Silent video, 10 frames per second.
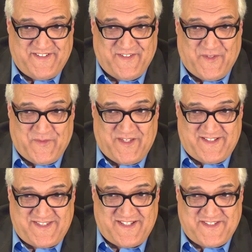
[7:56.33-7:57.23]

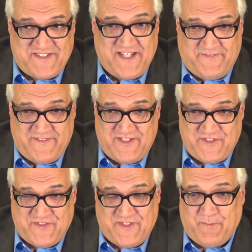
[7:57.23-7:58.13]
it's a
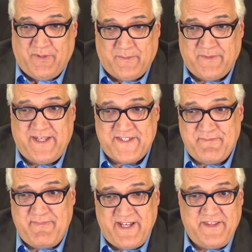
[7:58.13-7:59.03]
definition that probably has
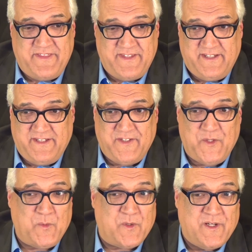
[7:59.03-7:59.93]
many thinking
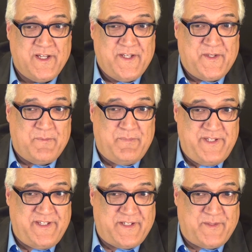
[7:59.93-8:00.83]
you were
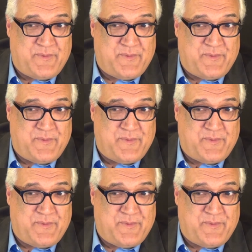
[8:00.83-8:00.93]
being